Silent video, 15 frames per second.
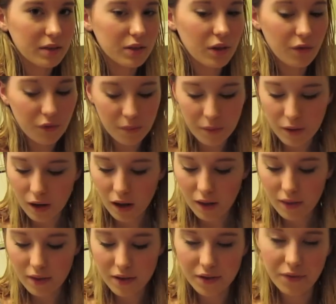So if you put
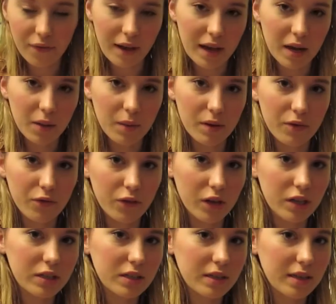on the defining one
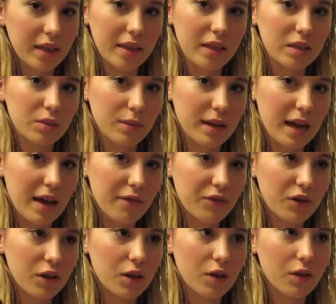first and then this one
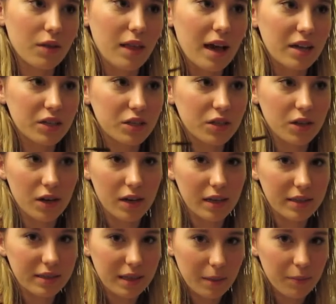after, your lashes are already
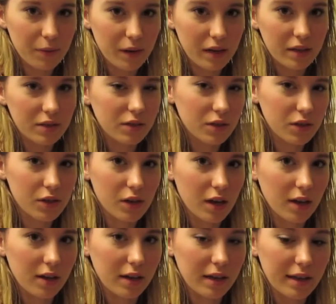separated, so they're
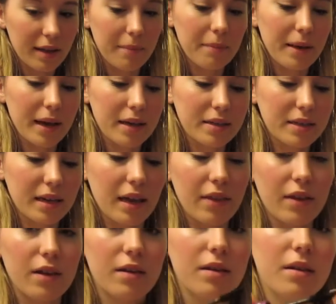not going to clump back
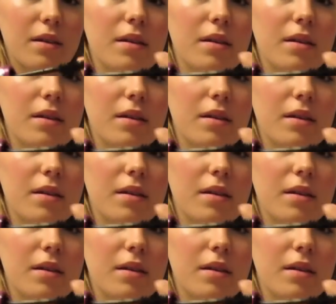together.